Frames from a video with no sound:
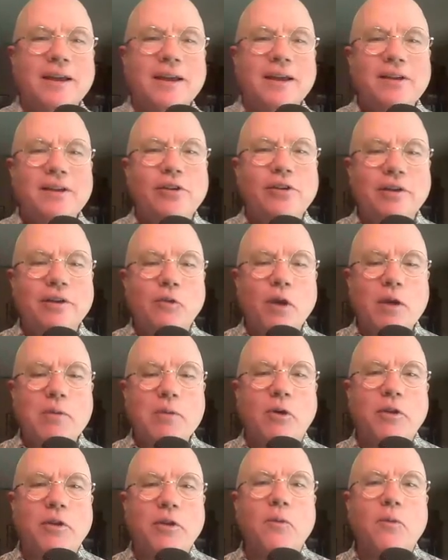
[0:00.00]
Usually don't give
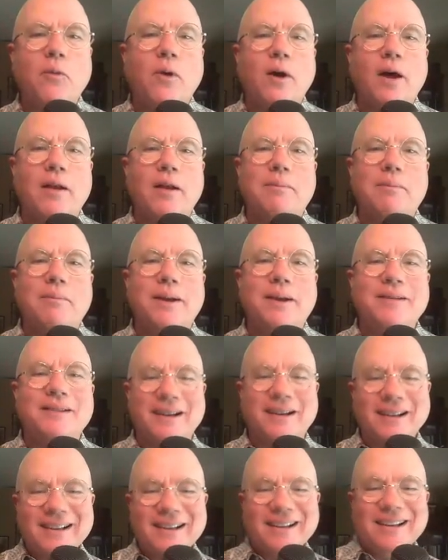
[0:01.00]
away more than one, but
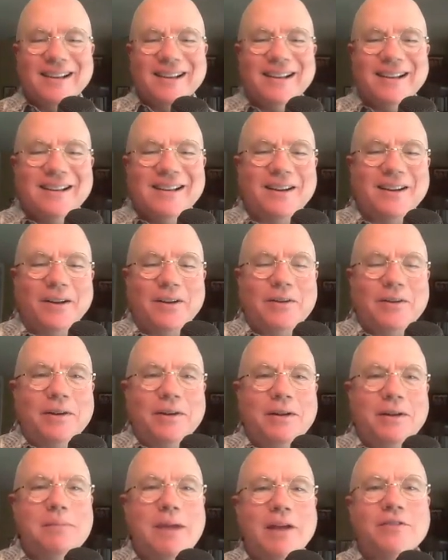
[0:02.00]
he
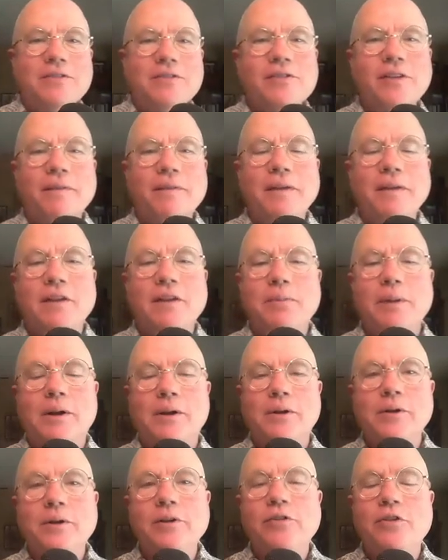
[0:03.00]
mentioned something that's been
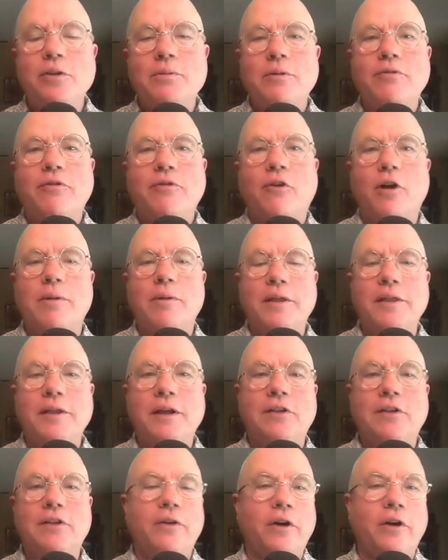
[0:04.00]
alluded to before, but I
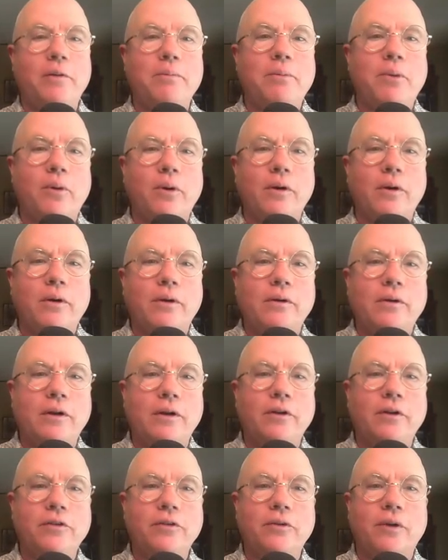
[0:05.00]
think it's very important to
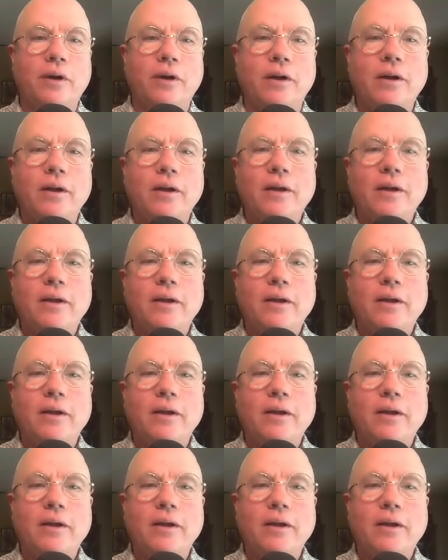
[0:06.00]
underscore,